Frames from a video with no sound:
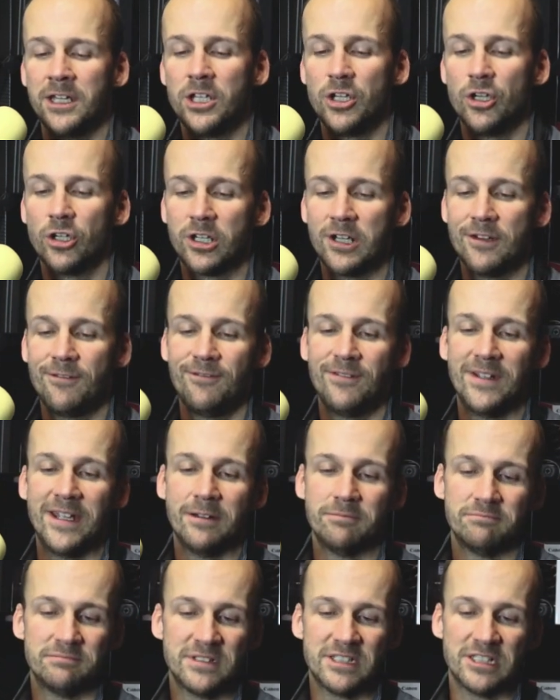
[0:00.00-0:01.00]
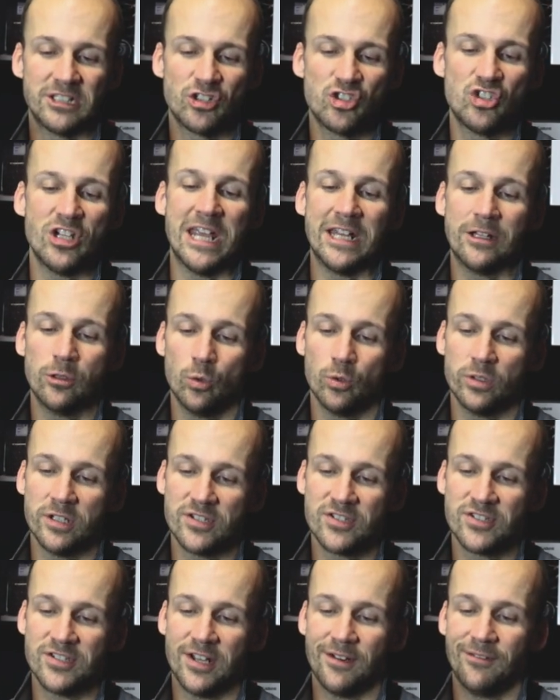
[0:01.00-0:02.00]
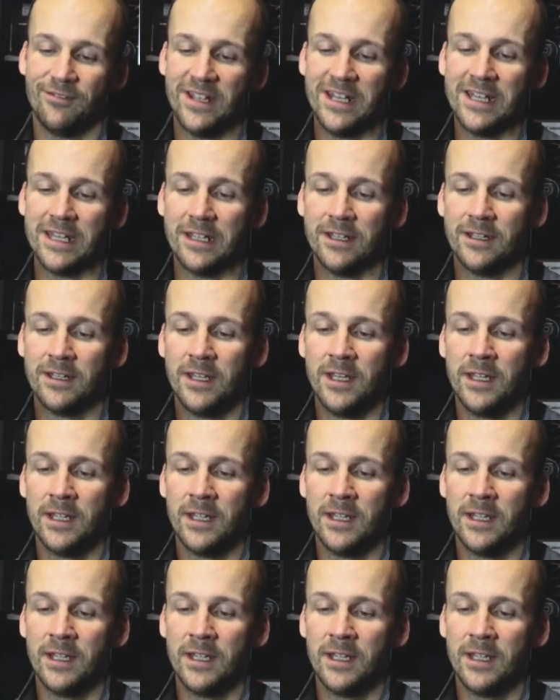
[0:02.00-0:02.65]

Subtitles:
You're not going to fit a shed load of stuff in it.